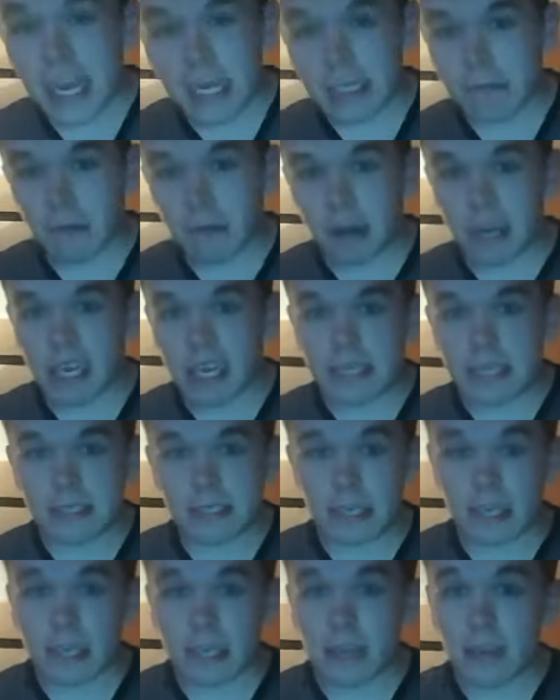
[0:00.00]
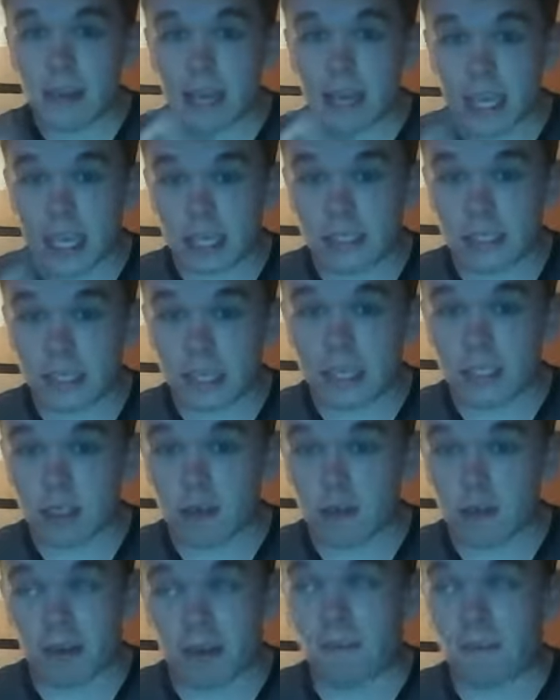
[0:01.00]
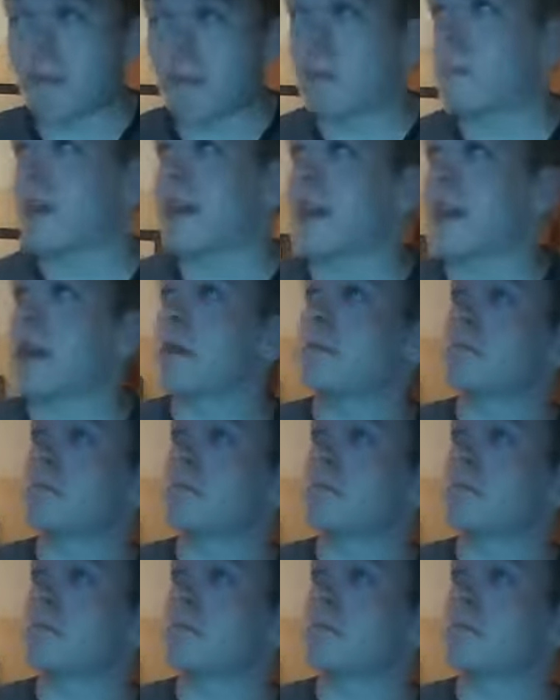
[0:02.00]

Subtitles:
is my E.T. E.T. is green for me.